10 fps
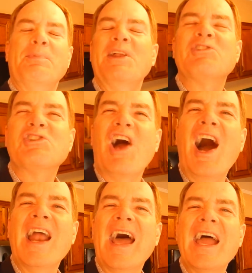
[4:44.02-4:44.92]
but it's
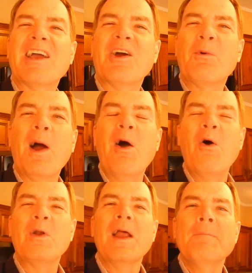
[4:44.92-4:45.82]
John Hager
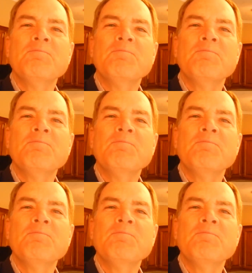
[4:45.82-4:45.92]
Road.